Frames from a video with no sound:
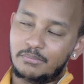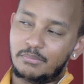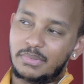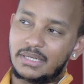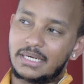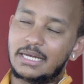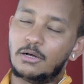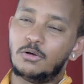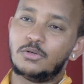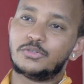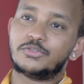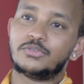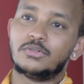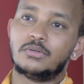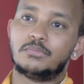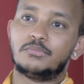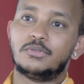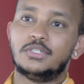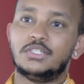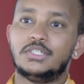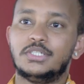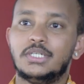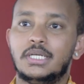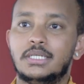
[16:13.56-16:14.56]
but I also
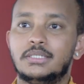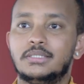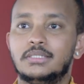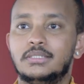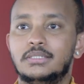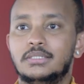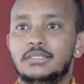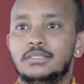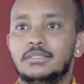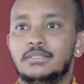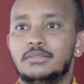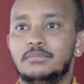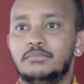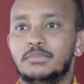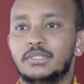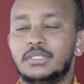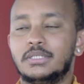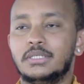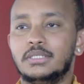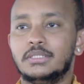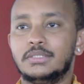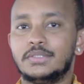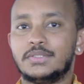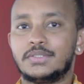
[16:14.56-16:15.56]
appreciated it
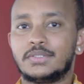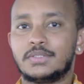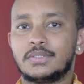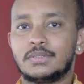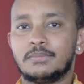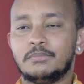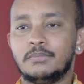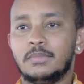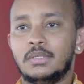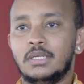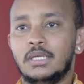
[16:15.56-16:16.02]
because